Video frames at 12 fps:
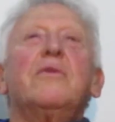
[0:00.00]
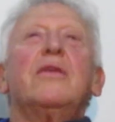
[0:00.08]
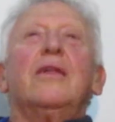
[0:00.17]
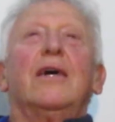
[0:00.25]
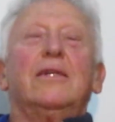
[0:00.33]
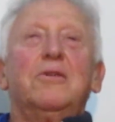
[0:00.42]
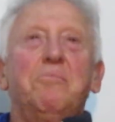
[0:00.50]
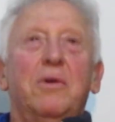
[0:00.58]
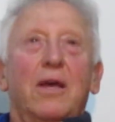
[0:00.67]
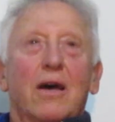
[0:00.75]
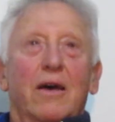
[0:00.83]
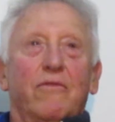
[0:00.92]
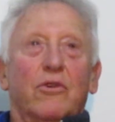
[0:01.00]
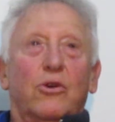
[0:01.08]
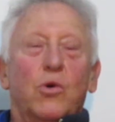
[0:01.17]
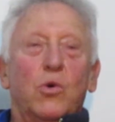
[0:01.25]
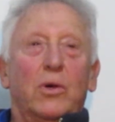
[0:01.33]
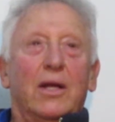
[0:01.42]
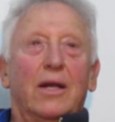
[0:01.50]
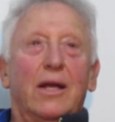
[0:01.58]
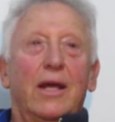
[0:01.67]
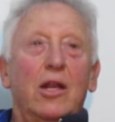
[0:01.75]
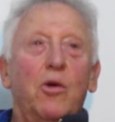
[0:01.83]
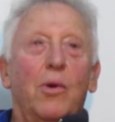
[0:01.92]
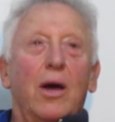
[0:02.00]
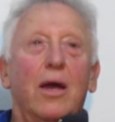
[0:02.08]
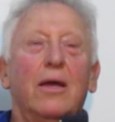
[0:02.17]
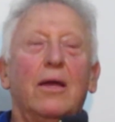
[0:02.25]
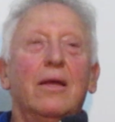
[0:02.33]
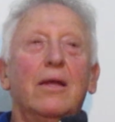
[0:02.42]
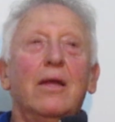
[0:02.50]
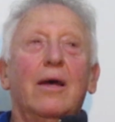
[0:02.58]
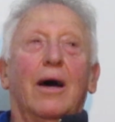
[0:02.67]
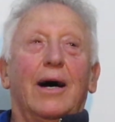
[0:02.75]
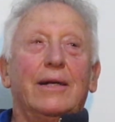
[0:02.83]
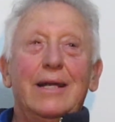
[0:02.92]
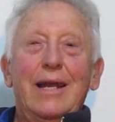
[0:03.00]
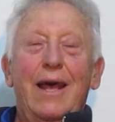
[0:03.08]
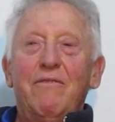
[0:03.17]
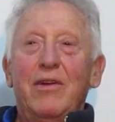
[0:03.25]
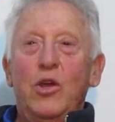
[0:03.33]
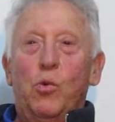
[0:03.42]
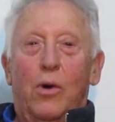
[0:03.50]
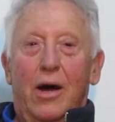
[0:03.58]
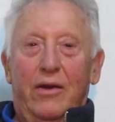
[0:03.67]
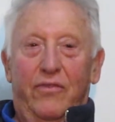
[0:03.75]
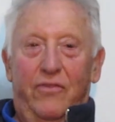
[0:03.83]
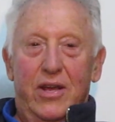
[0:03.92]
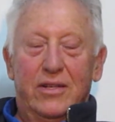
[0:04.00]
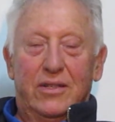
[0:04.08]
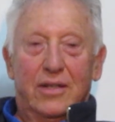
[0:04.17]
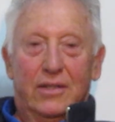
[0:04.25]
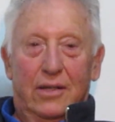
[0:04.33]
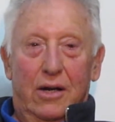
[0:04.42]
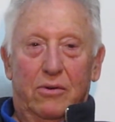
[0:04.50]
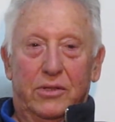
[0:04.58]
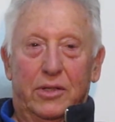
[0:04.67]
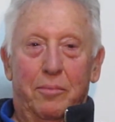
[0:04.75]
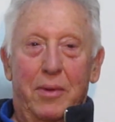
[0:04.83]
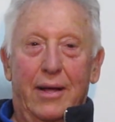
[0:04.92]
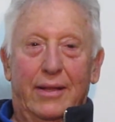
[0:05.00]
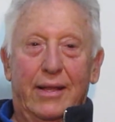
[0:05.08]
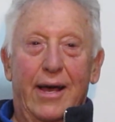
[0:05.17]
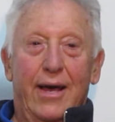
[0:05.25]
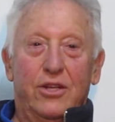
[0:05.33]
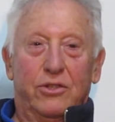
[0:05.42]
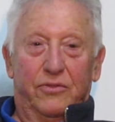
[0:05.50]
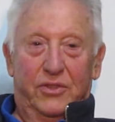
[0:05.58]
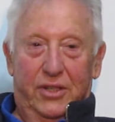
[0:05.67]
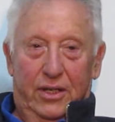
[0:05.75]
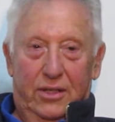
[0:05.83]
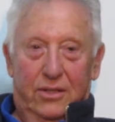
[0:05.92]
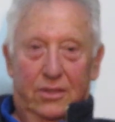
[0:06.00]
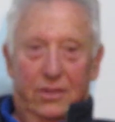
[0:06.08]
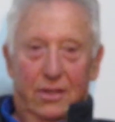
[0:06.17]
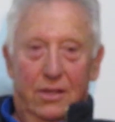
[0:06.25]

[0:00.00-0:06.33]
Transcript: they didn't behave accordingly. Anyway, I didn't have any white friends until I was about the age of 6.